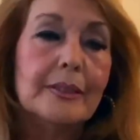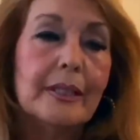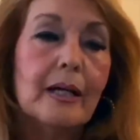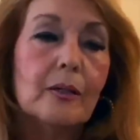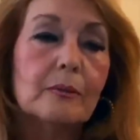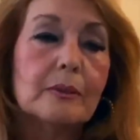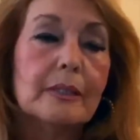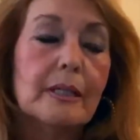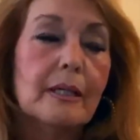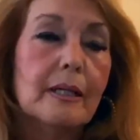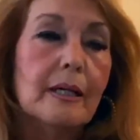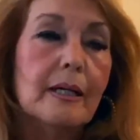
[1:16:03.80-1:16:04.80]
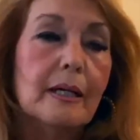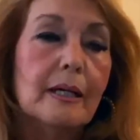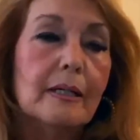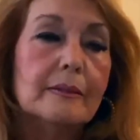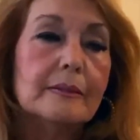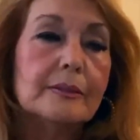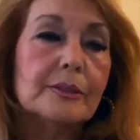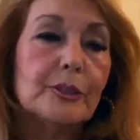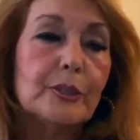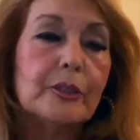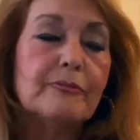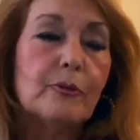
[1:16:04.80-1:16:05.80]
you know,
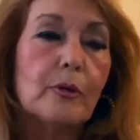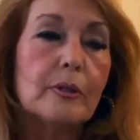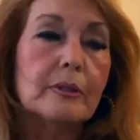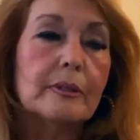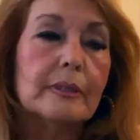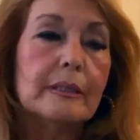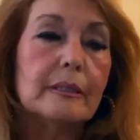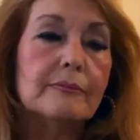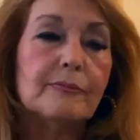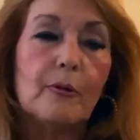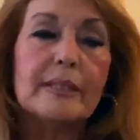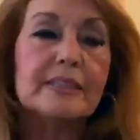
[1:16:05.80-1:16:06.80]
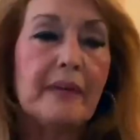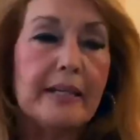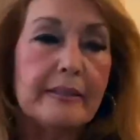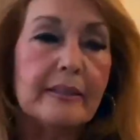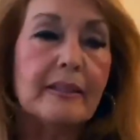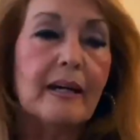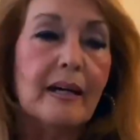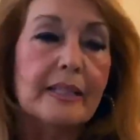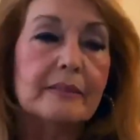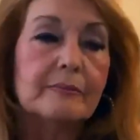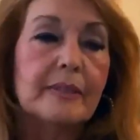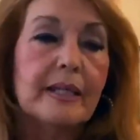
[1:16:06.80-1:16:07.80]
stood for his faith in God.
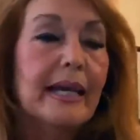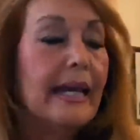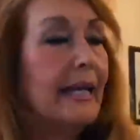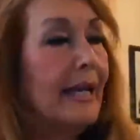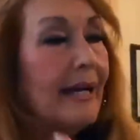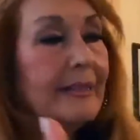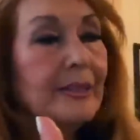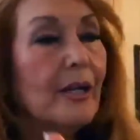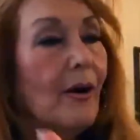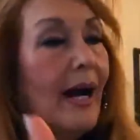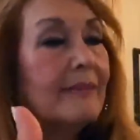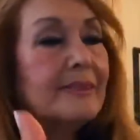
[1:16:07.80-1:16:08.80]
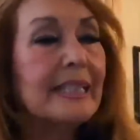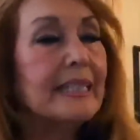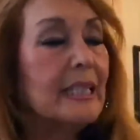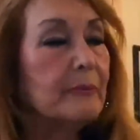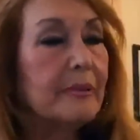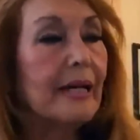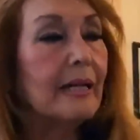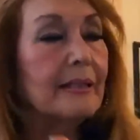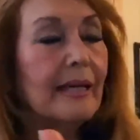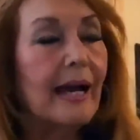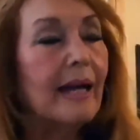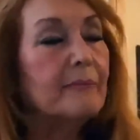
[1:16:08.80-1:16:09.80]
And I, you know, I've seen him,
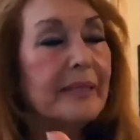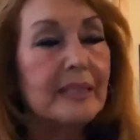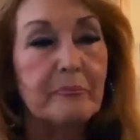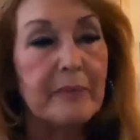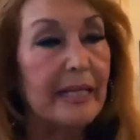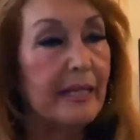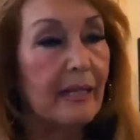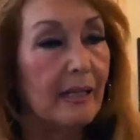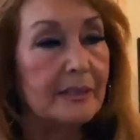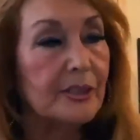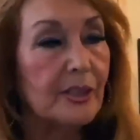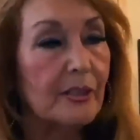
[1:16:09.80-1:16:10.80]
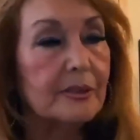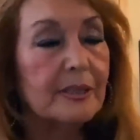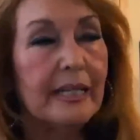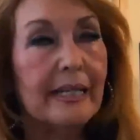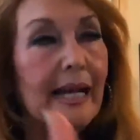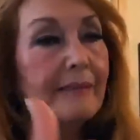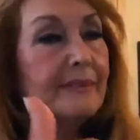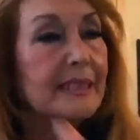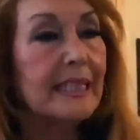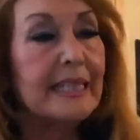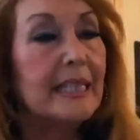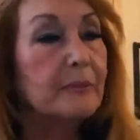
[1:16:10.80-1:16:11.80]
I've been to many concerts and I've
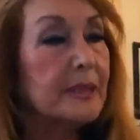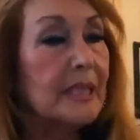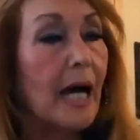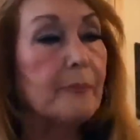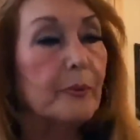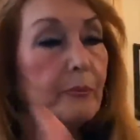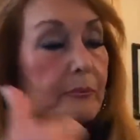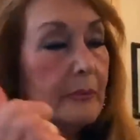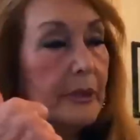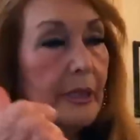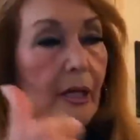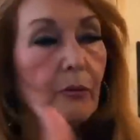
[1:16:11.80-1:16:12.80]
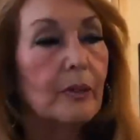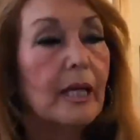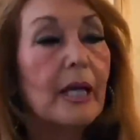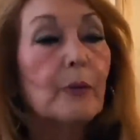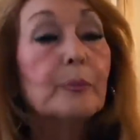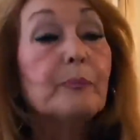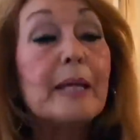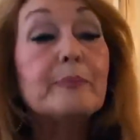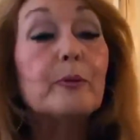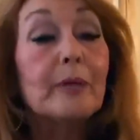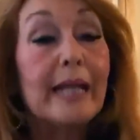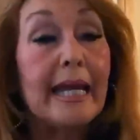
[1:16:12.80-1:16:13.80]
seen him stop them, you know, when
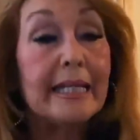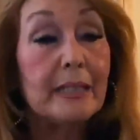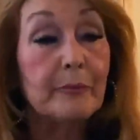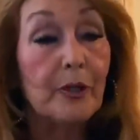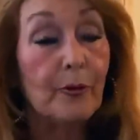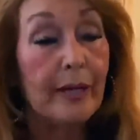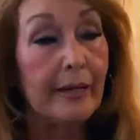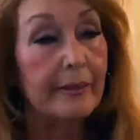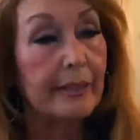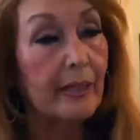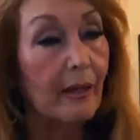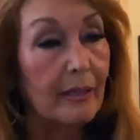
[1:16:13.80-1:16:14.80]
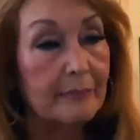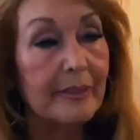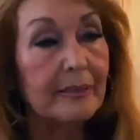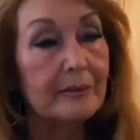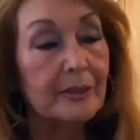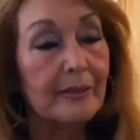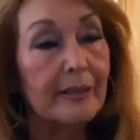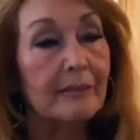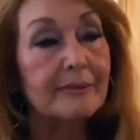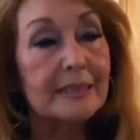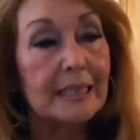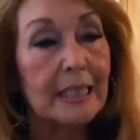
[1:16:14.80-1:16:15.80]
people would hand him a crown and call him, you know,
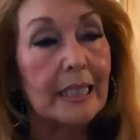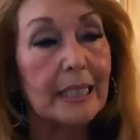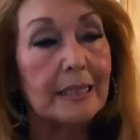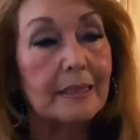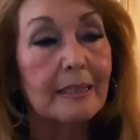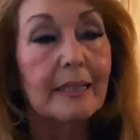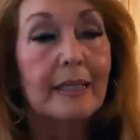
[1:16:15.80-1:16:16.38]
Elvis the King.